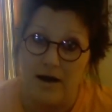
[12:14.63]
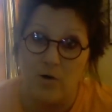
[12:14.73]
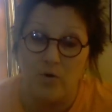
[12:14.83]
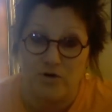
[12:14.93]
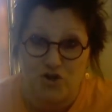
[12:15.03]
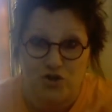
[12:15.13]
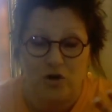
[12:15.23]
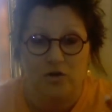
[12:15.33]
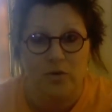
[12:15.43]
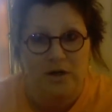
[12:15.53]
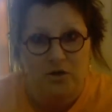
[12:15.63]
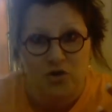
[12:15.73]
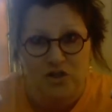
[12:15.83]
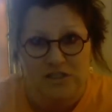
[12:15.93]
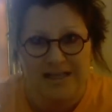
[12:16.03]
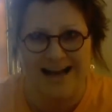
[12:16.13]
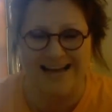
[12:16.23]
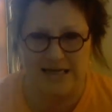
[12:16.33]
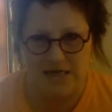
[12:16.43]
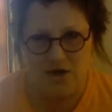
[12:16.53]
I wanted to show you what it looks
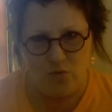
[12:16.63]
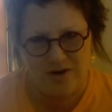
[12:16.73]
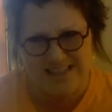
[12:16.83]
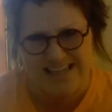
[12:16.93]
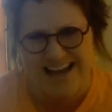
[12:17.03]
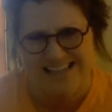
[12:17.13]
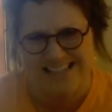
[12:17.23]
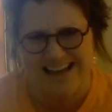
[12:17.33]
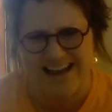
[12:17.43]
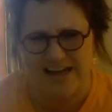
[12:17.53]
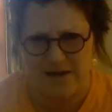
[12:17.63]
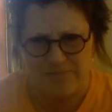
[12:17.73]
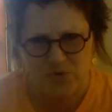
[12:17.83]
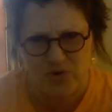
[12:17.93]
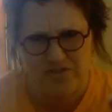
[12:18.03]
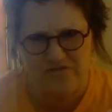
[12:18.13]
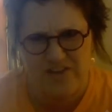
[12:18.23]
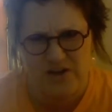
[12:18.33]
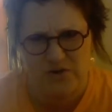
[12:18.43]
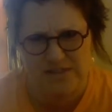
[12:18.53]
like, what it tastes like, what it
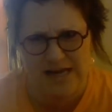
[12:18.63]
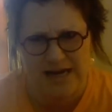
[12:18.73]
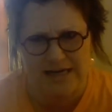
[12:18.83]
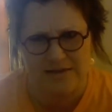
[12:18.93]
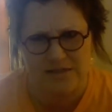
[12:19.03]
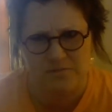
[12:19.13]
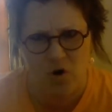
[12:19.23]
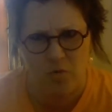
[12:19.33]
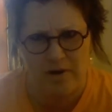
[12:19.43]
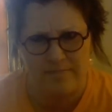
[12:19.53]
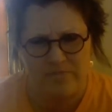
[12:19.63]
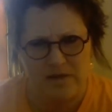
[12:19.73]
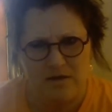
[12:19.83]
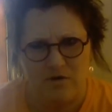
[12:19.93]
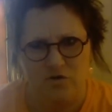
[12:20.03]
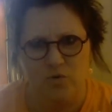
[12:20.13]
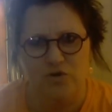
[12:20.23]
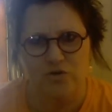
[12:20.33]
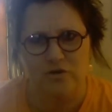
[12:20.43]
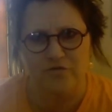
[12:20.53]
feels like in this moment. Because
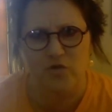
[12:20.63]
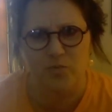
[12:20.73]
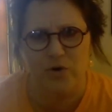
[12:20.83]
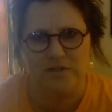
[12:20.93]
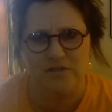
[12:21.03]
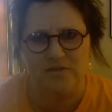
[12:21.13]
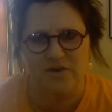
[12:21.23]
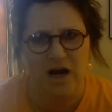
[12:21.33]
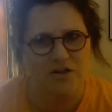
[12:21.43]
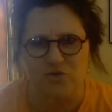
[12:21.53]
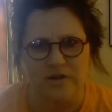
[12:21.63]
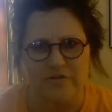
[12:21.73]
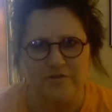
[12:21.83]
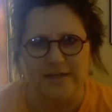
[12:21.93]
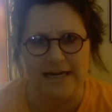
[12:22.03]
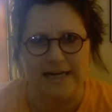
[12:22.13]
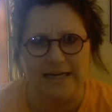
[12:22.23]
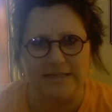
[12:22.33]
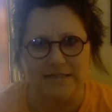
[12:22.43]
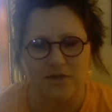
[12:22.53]
when you're in the full presence of God, you'll never forget
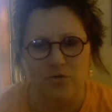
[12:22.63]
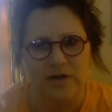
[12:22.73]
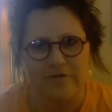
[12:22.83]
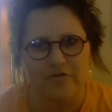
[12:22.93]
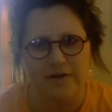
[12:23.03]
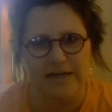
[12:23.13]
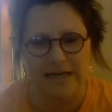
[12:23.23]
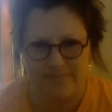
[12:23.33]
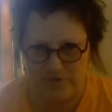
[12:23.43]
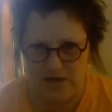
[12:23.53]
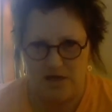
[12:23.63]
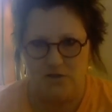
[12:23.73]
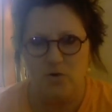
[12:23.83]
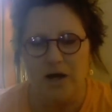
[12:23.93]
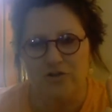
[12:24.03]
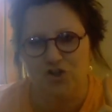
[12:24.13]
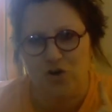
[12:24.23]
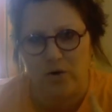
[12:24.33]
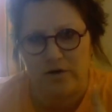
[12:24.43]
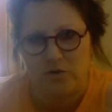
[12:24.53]
it. We never forget it. So God's
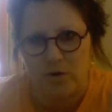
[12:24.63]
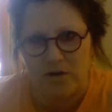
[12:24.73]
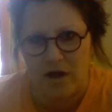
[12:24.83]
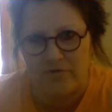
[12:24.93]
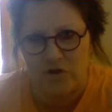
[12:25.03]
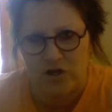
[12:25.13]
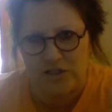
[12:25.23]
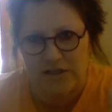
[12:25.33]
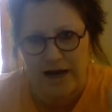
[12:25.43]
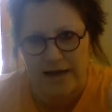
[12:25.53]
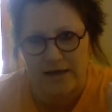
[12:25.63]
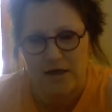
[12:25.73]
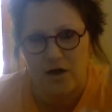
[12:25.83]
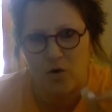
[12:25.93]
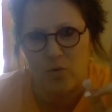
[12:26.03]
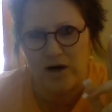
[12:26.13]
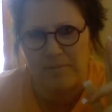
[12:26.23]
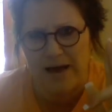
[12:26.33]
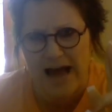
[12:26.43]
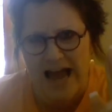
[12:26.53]
showing us what love looks like, what
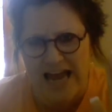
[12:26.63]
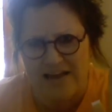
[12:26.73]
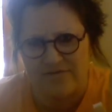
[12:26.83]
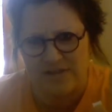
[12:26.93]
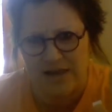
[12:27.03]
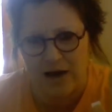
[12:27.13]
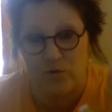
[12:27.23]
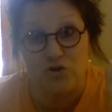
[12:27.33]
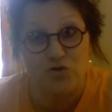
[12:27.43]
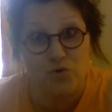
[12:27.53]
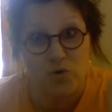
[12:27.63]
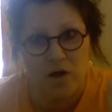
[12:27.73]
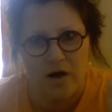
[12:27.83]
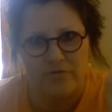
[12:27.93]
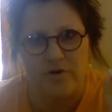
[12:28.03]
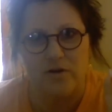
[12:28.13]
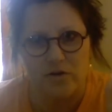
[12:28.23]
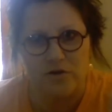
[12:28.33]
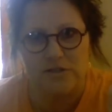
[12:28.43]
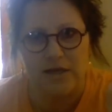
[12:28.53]
it behaves like, what true love
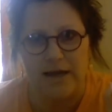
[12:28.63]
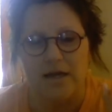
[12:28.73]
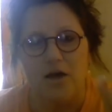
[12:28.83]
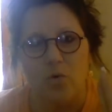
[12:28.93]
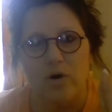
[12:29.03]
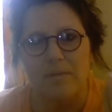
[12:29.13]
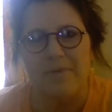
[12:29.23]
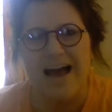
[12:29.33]
looks like, what it